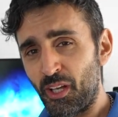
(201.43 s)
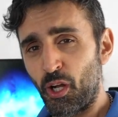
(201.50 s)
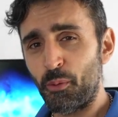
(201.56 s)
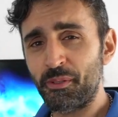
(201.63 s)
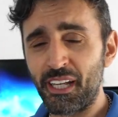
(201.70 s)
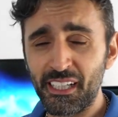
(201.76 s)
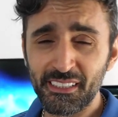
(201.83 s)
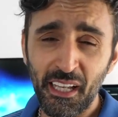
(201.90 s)
Hope
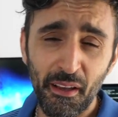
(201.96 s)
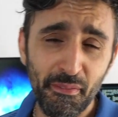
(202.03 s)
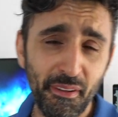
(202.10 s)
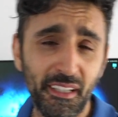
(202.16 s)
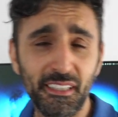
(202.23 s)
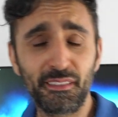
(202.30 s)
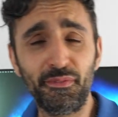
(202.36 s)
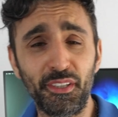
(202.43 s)
you guys
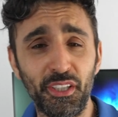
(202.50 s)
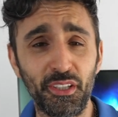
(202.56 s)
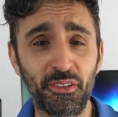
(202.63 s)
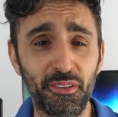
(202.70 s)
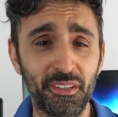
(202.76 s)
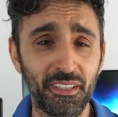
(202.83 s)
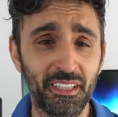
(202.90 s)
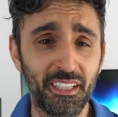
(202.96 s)
found this
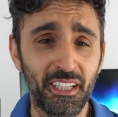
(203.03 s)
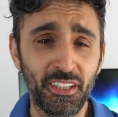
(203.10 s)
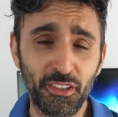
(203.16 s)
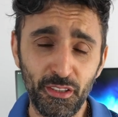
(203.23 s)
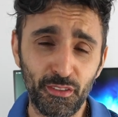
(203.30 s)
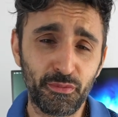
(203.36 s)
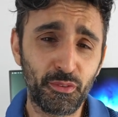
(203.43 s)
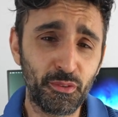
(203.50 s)
video
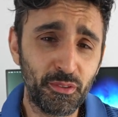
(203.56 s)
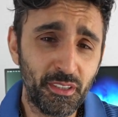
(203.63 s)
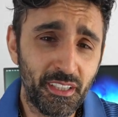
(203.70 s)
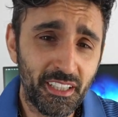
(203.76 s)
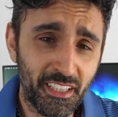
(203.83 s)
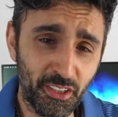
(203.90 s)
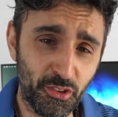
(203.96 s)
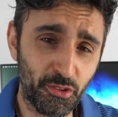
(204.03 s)
useful
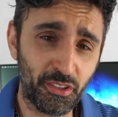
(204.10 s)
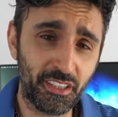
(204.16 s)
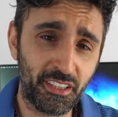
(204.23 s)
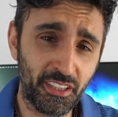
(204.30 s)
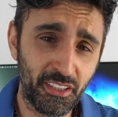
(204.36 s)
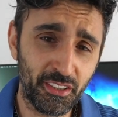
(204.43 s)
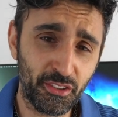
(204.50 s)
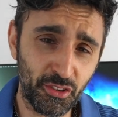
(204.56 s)
and enjoyed
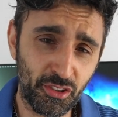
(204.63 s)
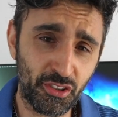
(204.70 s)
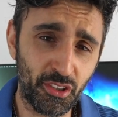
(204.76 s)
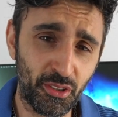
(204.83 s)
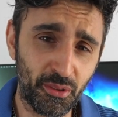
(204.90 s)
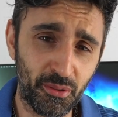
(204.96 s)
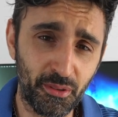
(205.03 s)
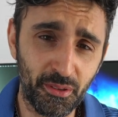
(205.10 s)
the
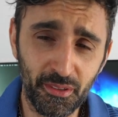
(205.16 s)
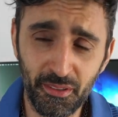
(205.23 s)
show.